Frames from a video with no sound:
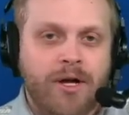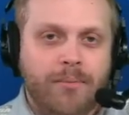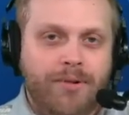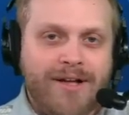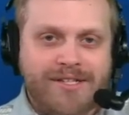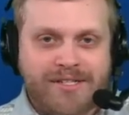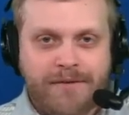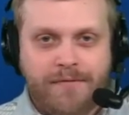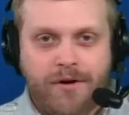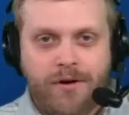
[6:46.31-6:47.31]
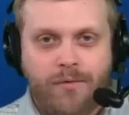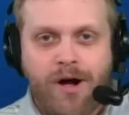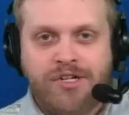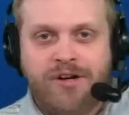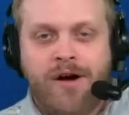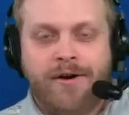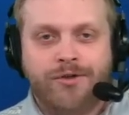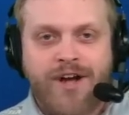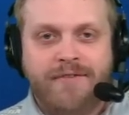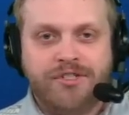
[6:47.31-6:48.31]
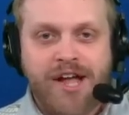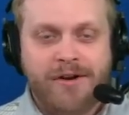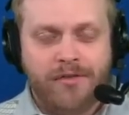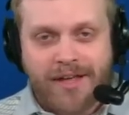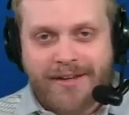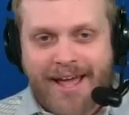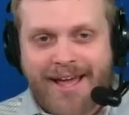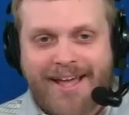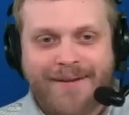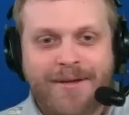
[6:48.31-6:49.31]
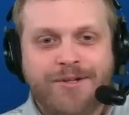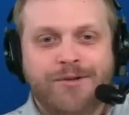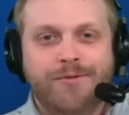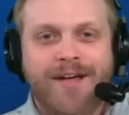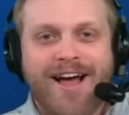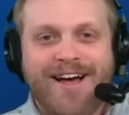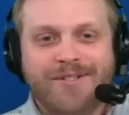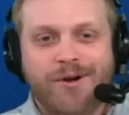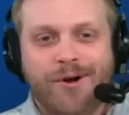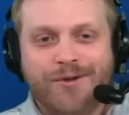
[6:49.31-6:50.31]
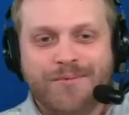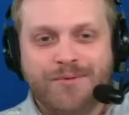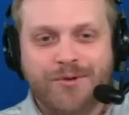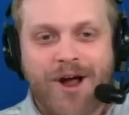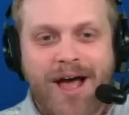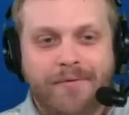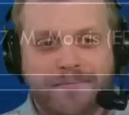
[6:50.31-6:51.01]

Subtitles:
Plus, if you're watching on our draft channel, then hey, make sure you guys are subscribed.